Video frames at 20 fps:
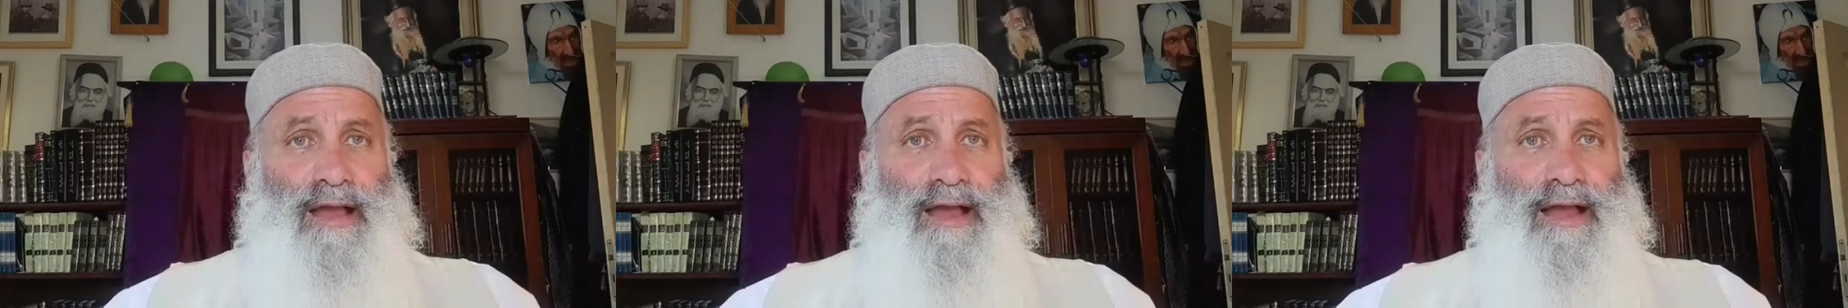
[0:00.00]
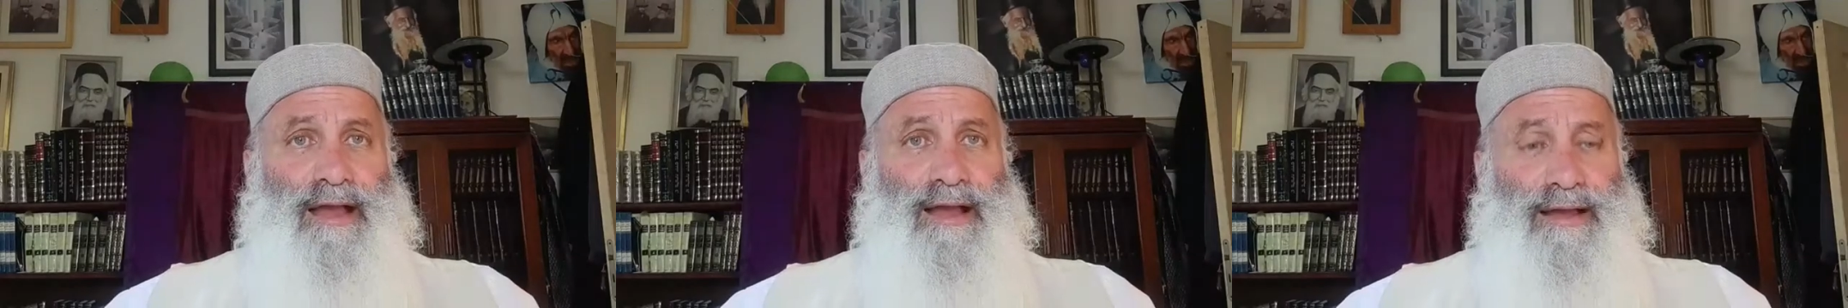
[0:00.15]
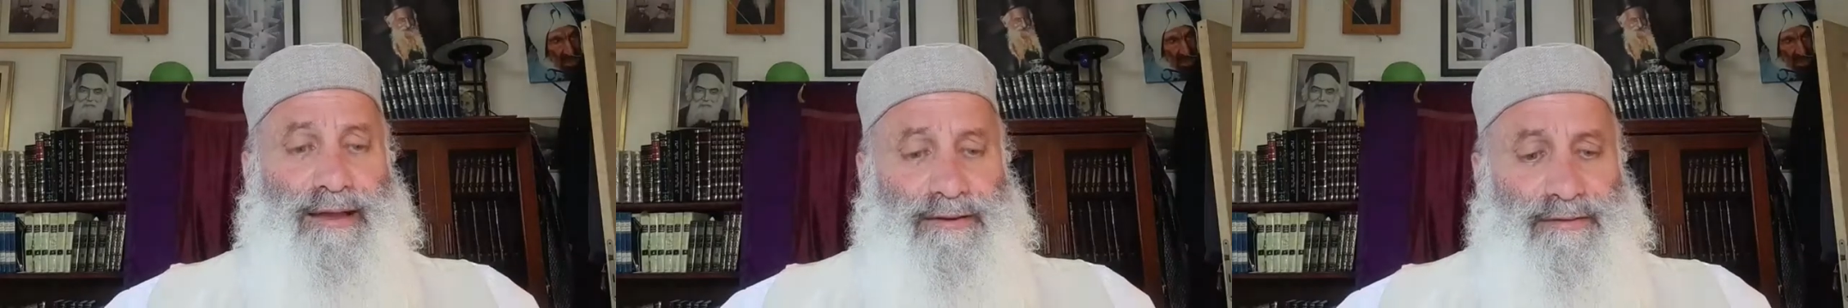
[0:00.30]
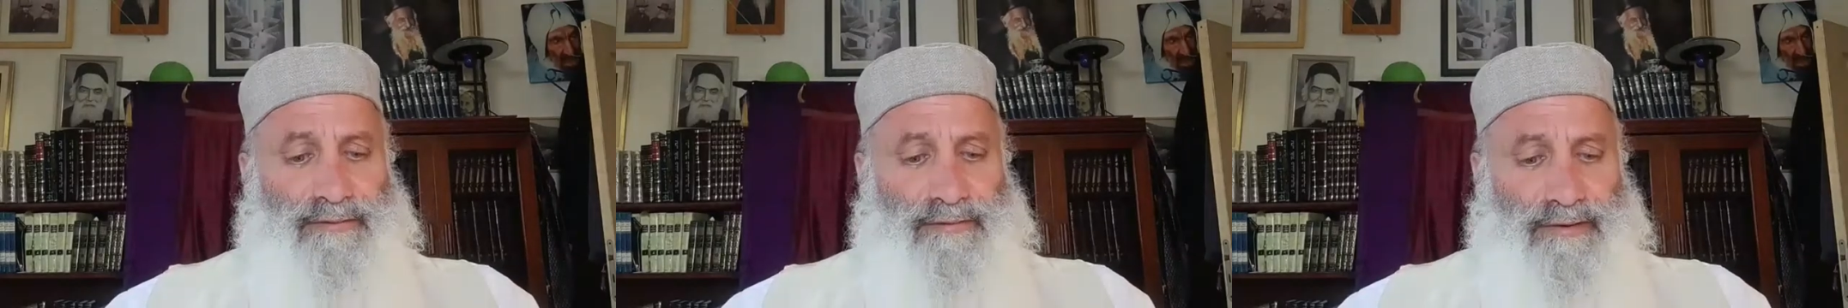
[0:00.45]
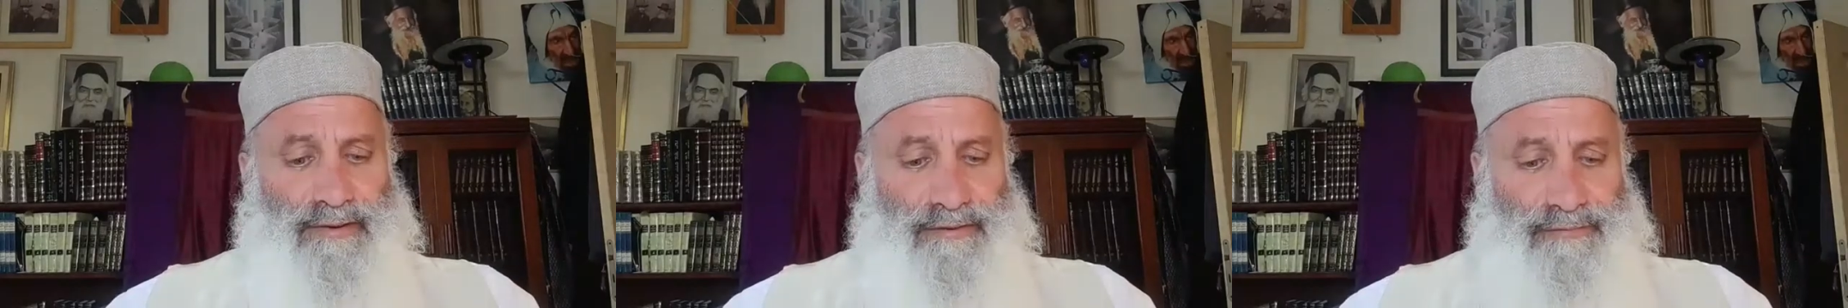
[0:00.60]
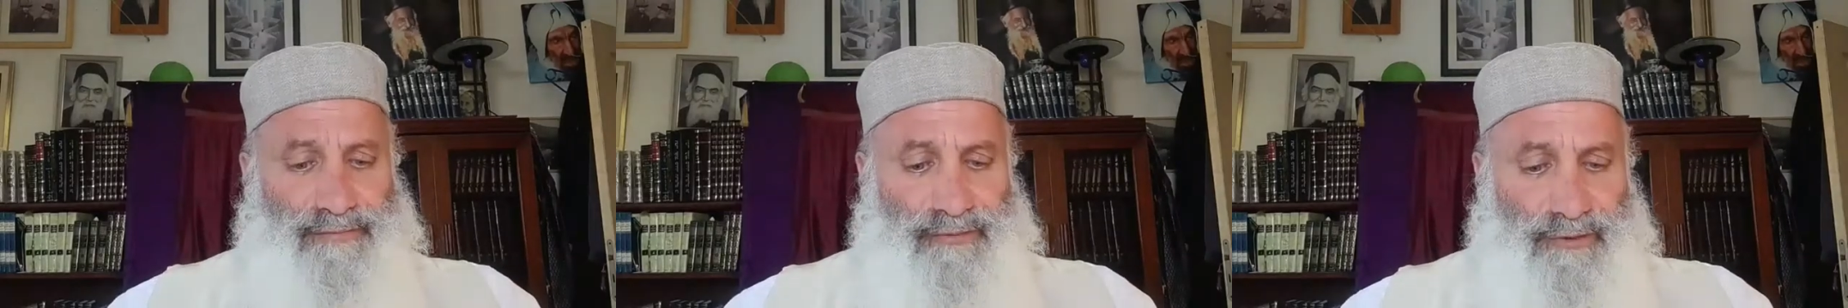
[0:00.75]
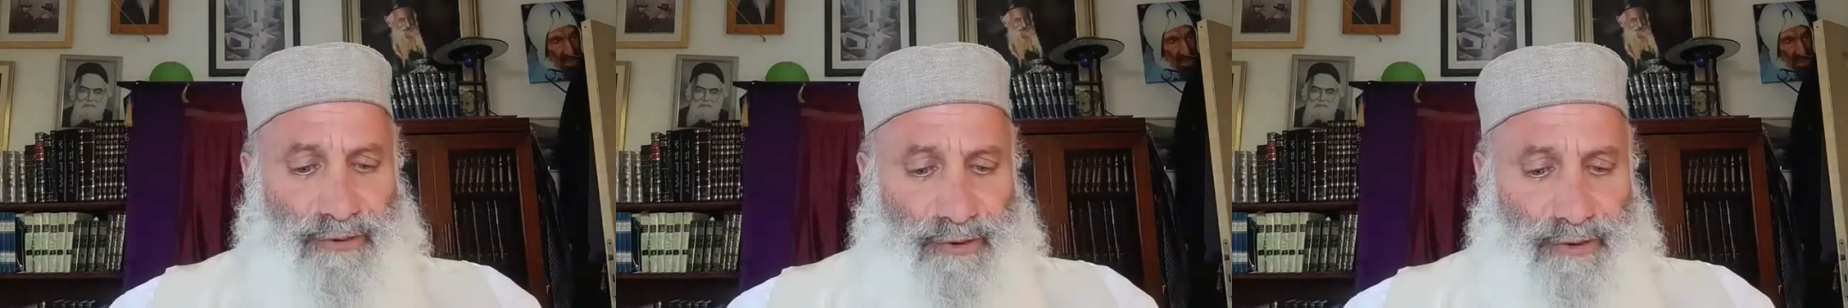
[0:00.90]
and
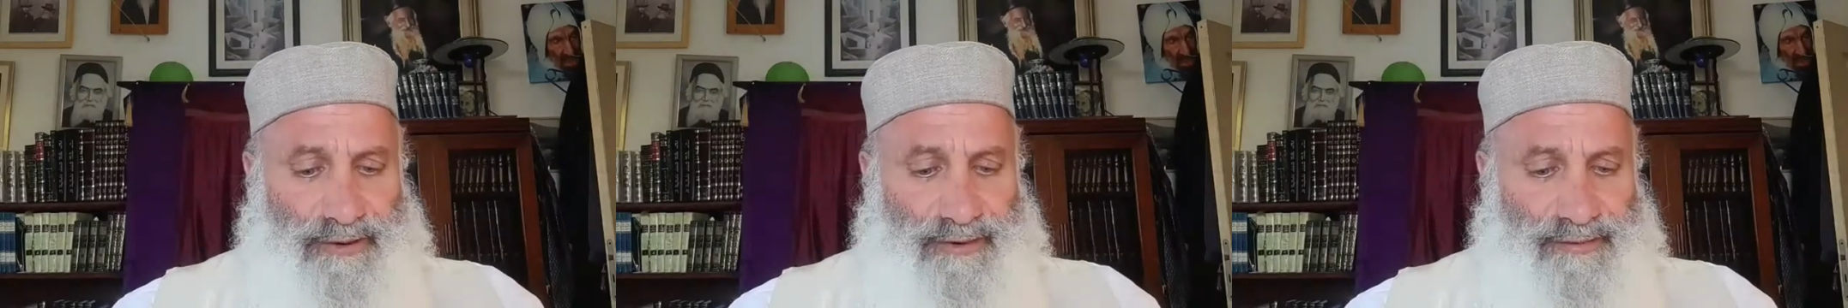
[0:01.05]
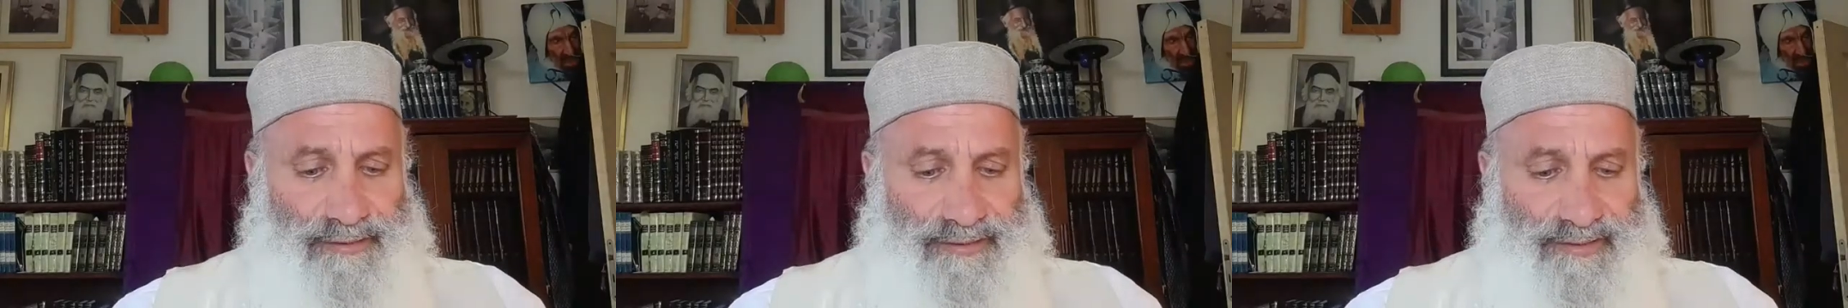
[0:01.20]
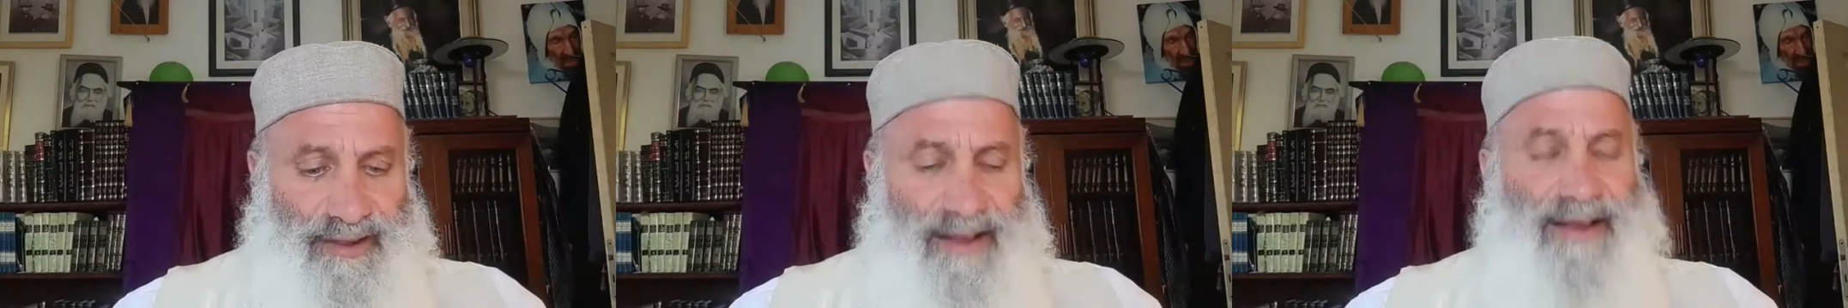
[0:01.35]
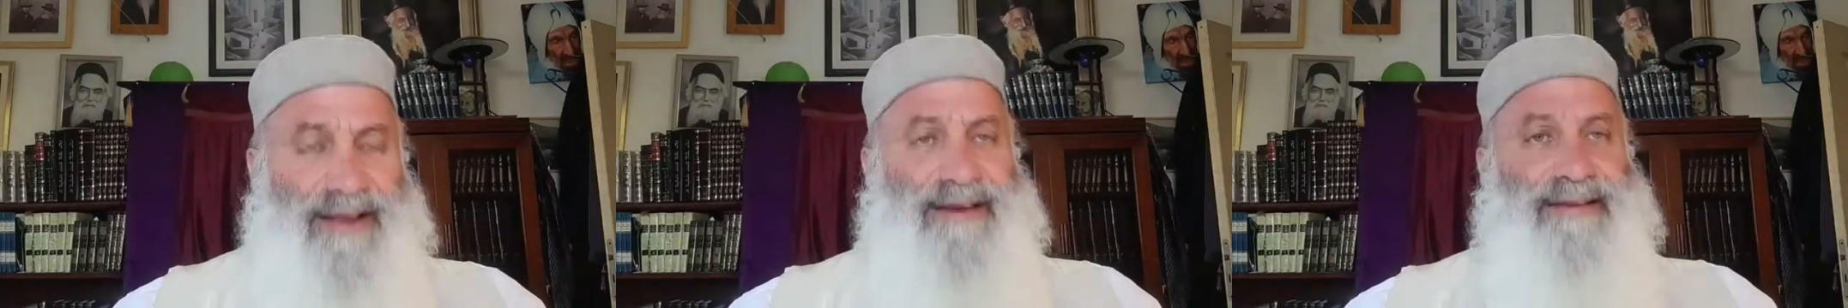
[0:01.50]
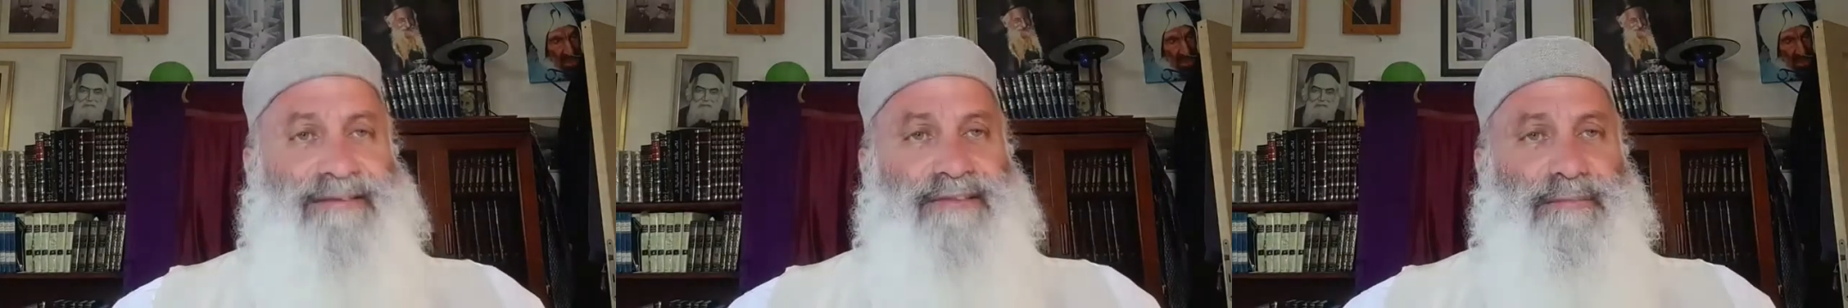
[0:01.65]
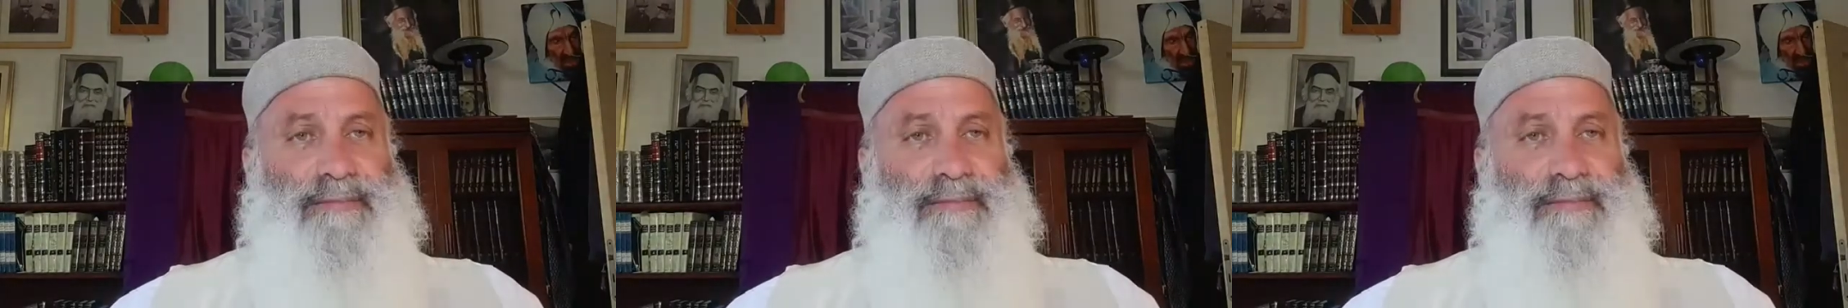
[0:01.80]
if you look inside at